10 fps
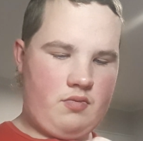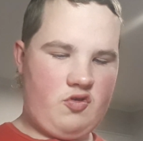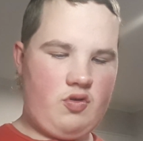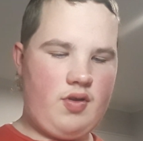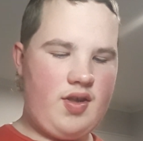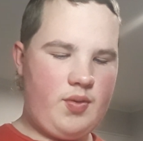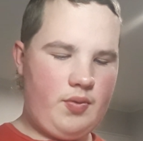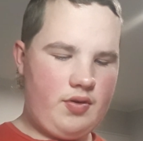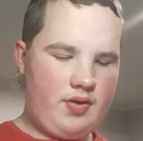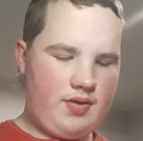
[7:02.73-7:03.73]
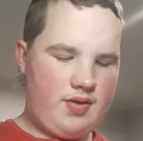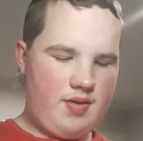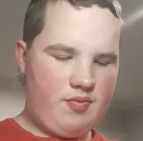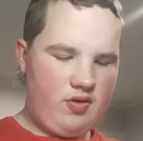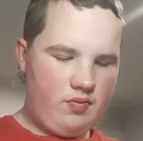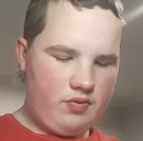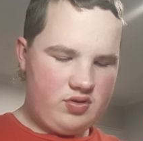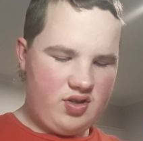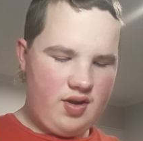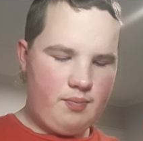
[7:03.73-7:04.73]
So that's what this episode
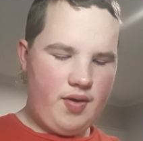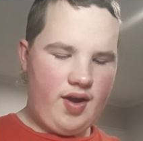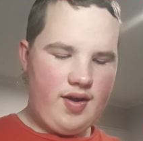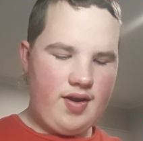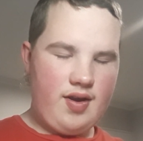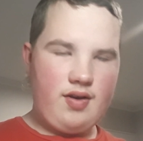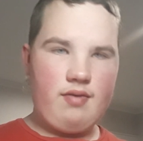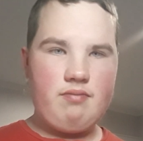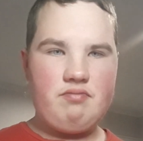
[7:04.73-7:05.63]
was about, and